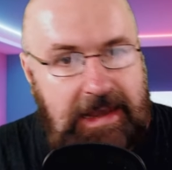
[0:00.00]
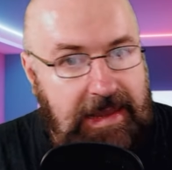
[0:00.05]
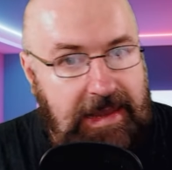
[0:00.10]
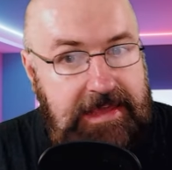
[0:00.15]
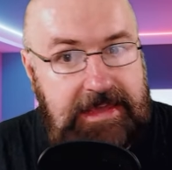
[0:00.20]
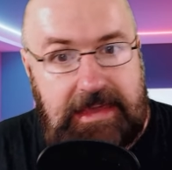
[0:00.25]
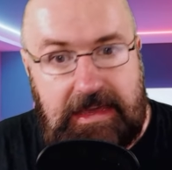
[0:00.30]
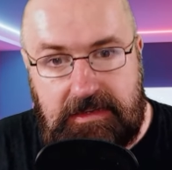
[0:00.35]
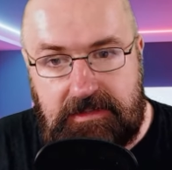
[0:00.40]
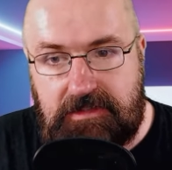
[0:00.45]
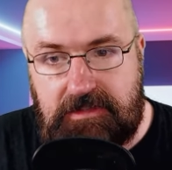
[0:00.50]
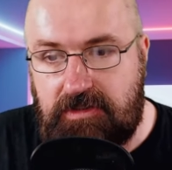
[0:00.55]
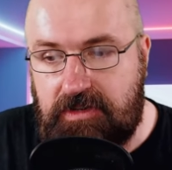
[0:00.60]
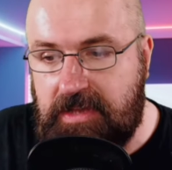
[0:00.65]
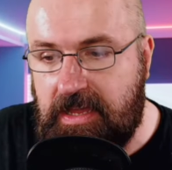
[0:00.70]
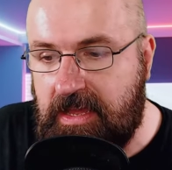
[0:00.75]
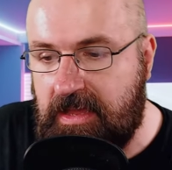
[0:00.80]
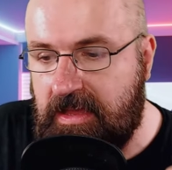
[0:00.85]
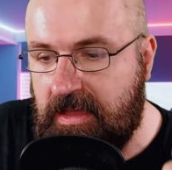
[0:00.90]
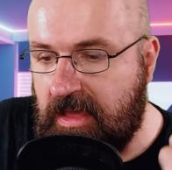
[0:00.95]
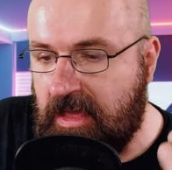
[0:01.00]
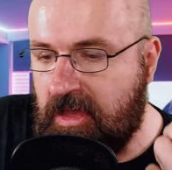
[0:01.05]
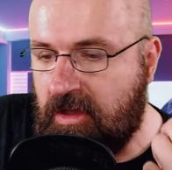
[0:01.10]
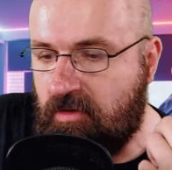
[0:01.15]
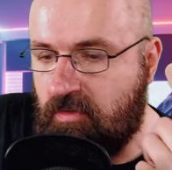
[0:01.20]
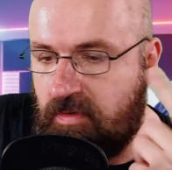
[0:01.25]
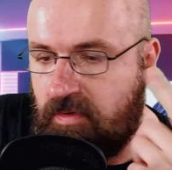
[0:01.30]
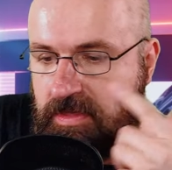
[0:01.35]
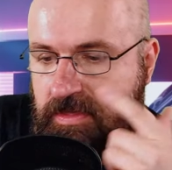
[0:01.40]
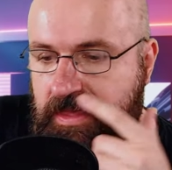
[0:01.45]
Like yesterday
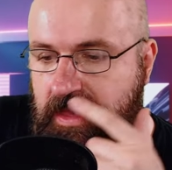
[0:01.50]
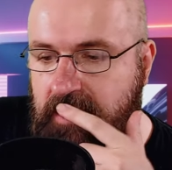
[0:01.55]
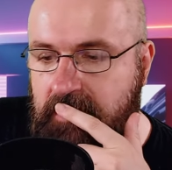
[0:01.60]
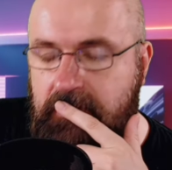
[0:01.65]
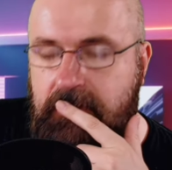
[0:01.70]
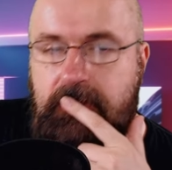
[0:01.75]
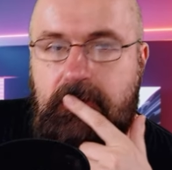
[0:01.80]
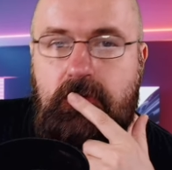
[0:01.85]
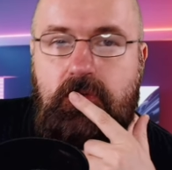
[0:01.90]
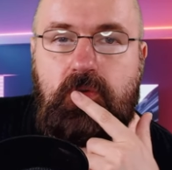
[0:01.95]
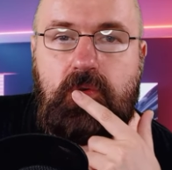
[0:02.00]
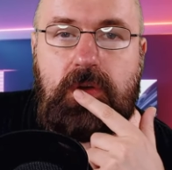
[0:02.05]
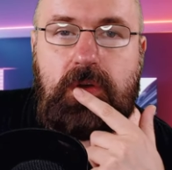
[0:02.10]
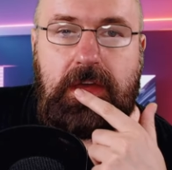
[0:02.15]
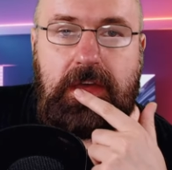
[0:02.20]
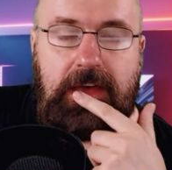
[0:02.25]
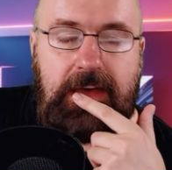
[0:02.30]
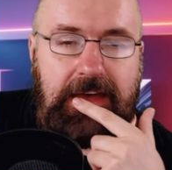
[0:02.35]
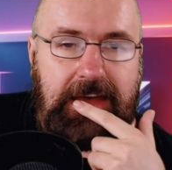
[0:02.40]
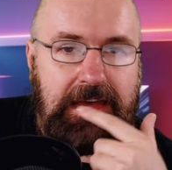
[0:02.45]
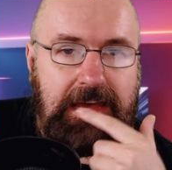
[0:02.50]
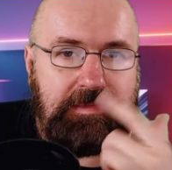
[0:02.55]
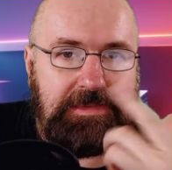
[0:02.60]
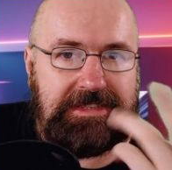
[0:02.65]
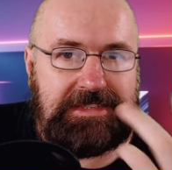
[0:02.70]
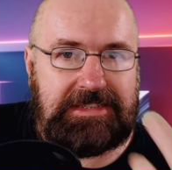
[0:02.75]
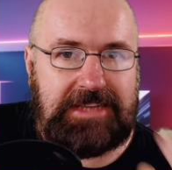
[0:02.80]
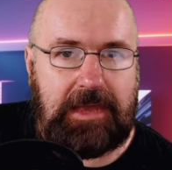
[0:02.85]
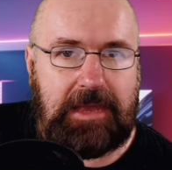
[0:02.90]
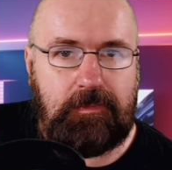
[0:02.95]
with that new um,
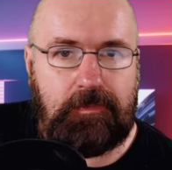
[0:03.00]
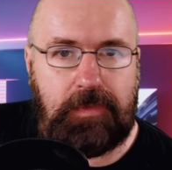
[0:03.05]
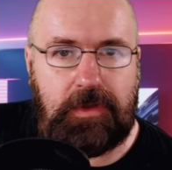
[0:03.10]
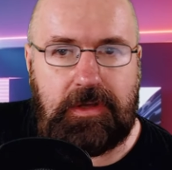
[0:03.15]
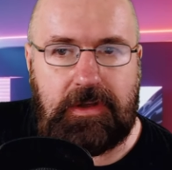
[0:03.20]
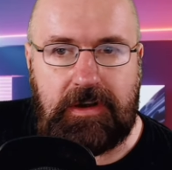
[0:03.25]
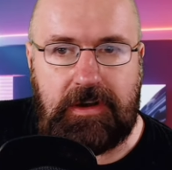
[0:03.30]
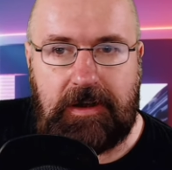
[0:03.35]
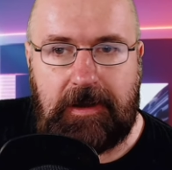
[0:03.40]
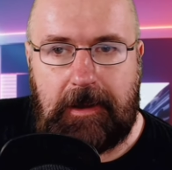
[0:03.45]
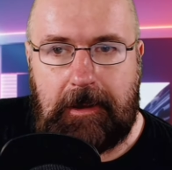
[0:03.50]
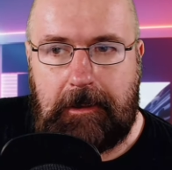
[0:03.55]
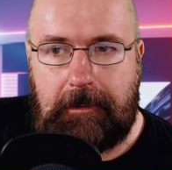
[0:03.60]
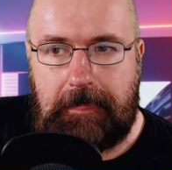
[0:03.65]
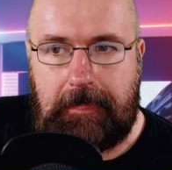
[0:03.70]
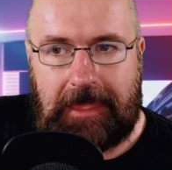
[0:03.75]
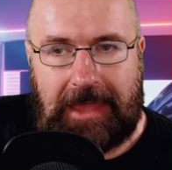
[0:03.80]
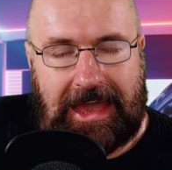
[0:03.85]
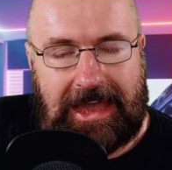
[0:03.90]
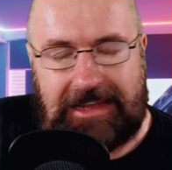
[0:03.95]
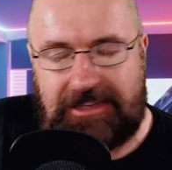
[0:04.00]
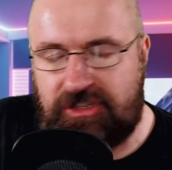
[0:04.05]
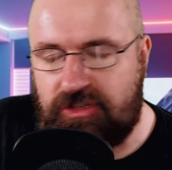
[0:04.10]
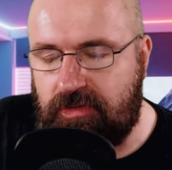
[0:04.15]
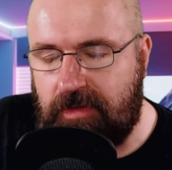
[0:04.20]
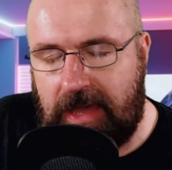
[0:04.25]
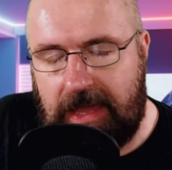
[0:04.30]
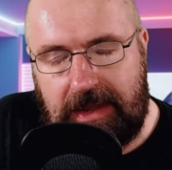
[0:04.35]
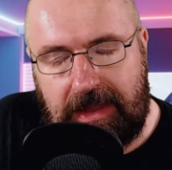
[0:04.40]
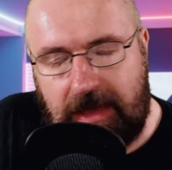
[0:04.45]
sampler, I
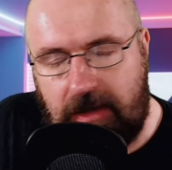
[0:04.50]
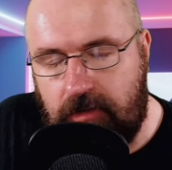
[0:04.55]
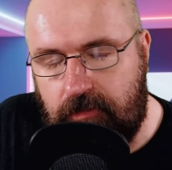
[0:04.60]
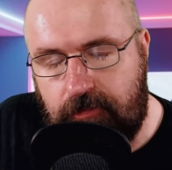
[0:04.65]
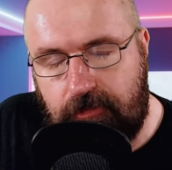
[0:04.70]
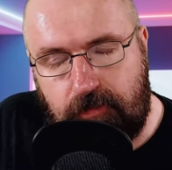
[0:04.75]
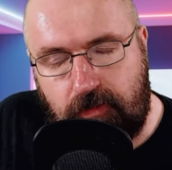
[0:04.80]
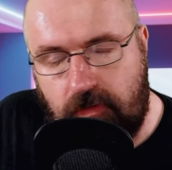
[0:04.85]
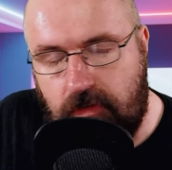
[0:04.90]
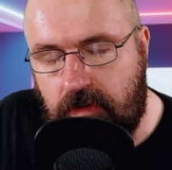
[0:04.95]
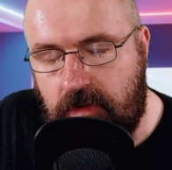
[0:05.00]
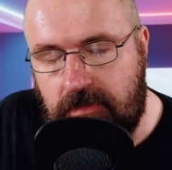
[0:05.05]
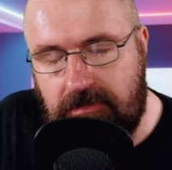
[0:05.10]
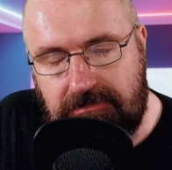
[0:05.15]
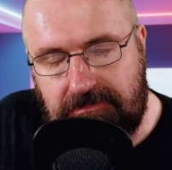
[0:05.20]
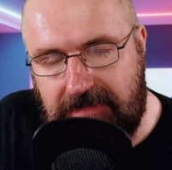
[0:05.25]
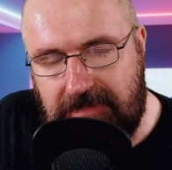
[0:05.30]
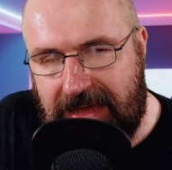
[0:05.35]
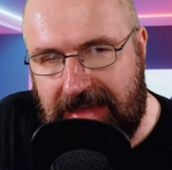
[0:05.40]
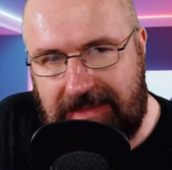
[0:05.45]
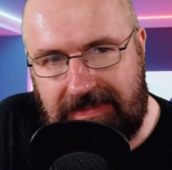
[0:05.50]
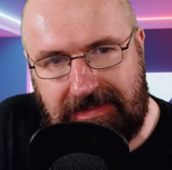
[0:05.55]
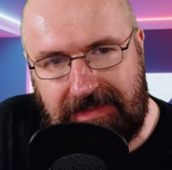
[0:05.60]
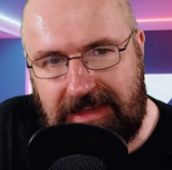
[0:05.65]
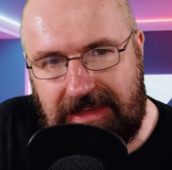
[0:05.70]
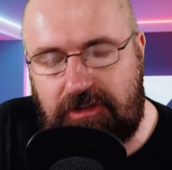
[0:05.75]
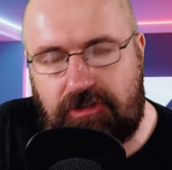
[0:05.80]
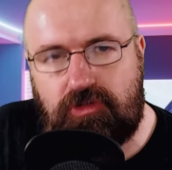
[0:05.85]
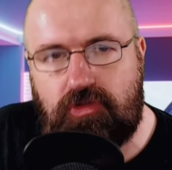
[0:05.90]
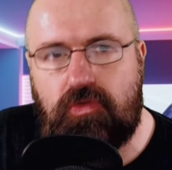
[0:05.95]
tried out for I
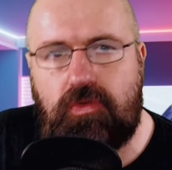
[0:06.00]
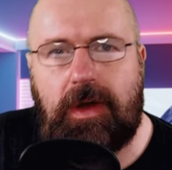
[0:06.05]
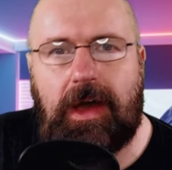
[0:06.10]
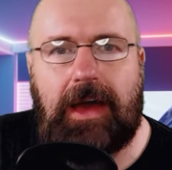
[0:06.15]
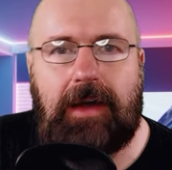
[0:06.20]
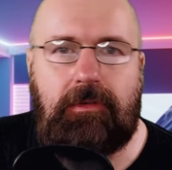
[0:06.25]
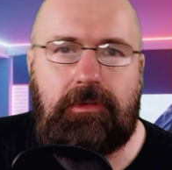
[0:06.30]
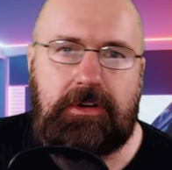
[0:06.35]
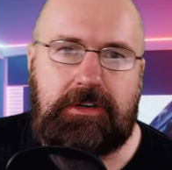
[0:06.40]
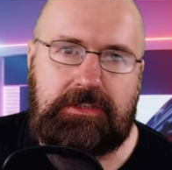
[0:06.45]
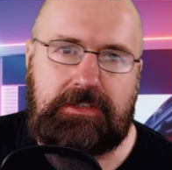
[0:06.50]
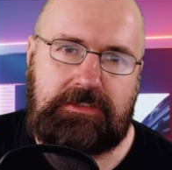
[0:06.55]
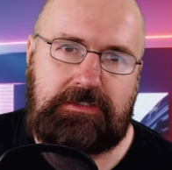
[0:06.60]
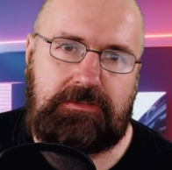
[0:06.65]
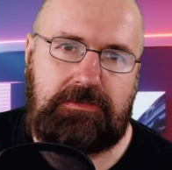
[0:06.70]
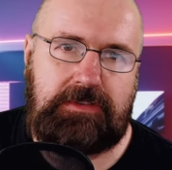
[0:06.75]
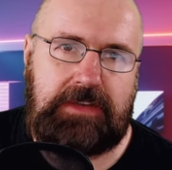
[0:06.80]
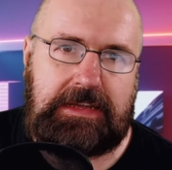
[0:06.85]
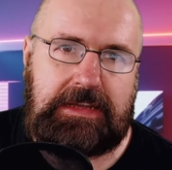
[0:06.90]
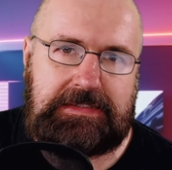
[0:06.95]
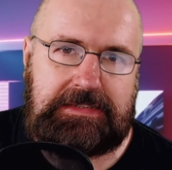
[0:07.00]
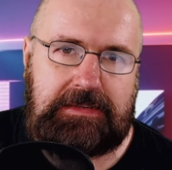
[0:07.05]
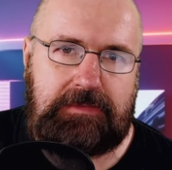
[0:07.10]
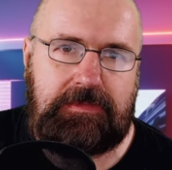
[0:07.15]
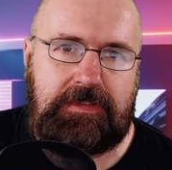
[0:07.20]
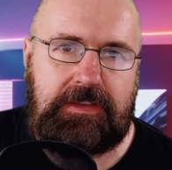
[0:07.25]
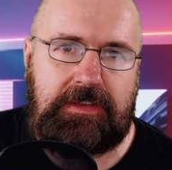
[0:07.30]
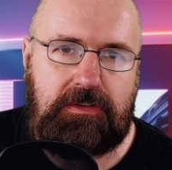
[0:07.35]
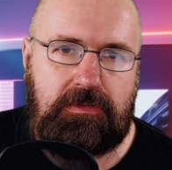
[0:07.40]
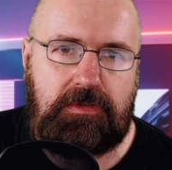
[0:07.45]
think two hours to get
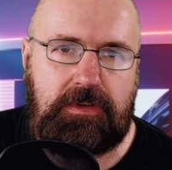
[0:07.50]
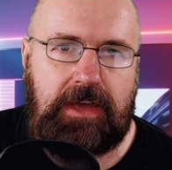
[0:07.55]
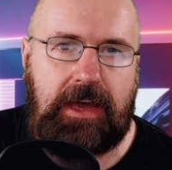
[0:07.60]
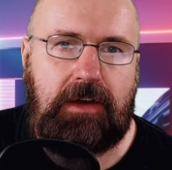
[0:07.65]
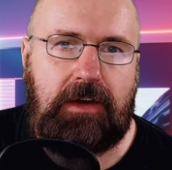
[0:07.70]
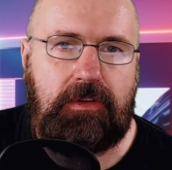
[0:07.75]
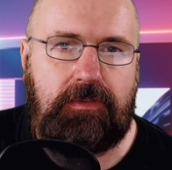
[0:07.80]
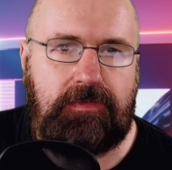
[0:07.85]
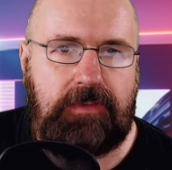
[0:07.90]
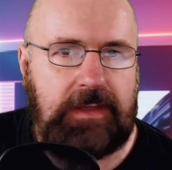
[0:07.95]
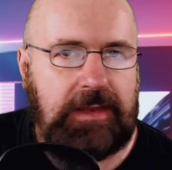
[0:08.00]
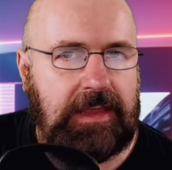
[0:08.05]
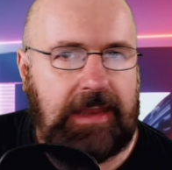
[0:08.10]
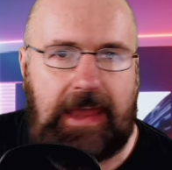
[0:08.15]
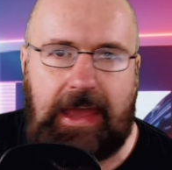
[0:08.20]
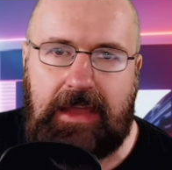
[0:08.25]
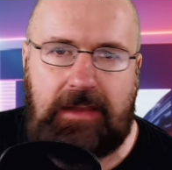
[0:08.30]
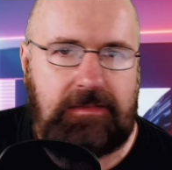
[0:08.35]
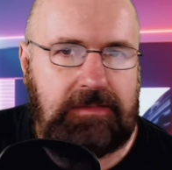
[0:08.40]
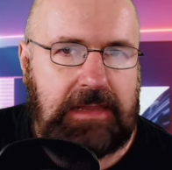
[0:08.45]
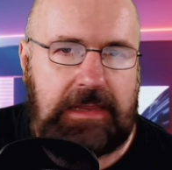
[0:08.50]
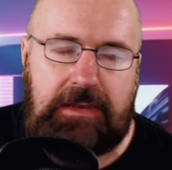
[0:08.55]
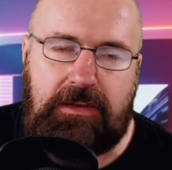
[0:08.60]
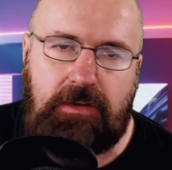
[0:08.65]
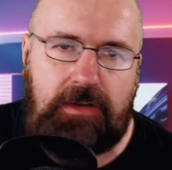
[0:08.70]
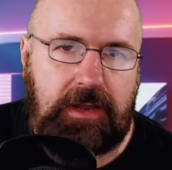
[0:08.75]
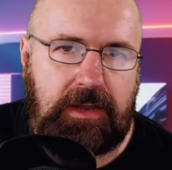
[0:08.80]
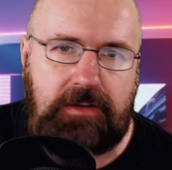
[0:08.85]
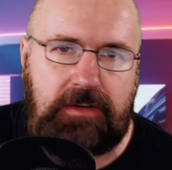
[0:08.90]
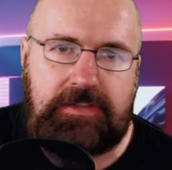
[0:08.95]
something good out of it, and I did
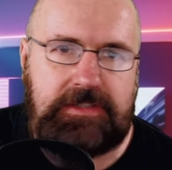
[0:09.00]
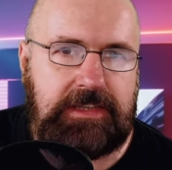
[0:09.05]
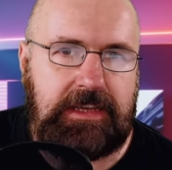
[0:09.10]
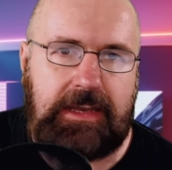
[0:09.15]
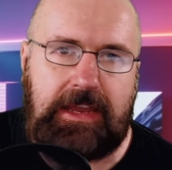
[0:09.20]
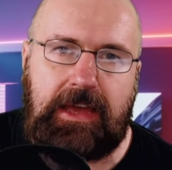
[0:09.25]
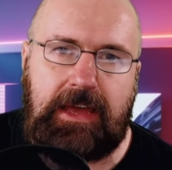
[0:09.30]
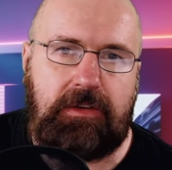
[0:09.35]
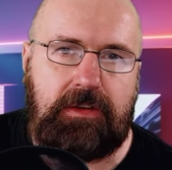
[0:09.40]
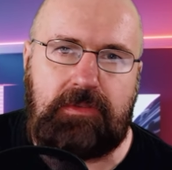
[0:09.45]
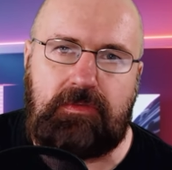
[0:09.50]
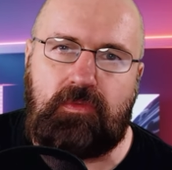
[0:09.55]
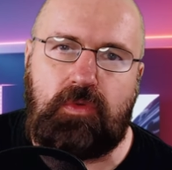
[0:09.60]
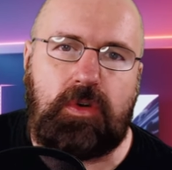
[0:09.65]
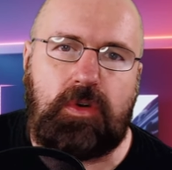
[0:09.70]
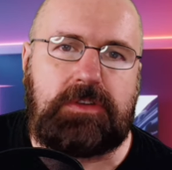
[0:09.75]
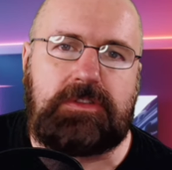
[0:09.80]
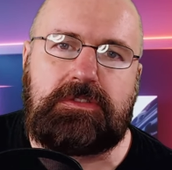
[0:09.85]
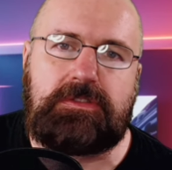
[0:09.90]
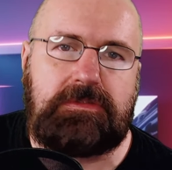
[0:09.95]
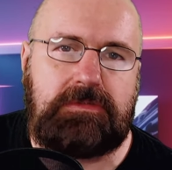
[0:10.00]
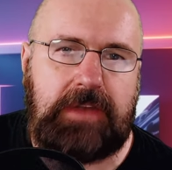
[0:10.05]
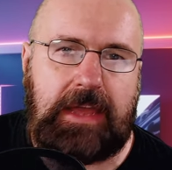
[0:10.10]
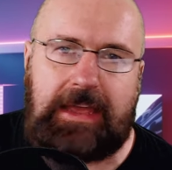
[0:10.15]
not understand how it works.